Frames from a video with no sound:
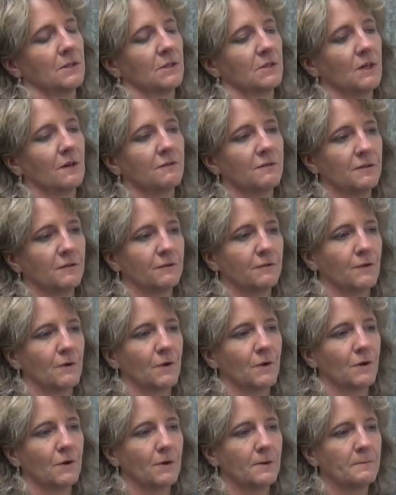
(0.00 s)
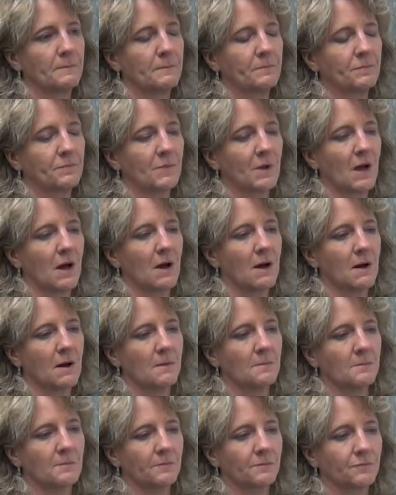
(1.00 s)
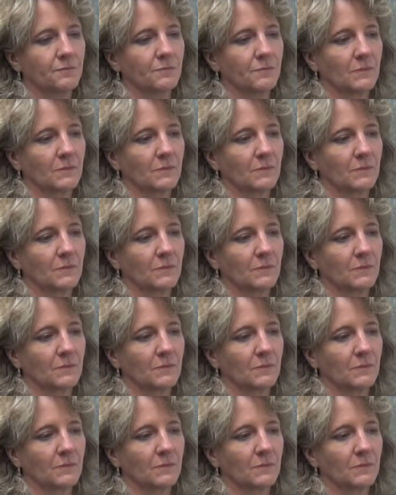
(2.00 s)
Tufts of fur. Um,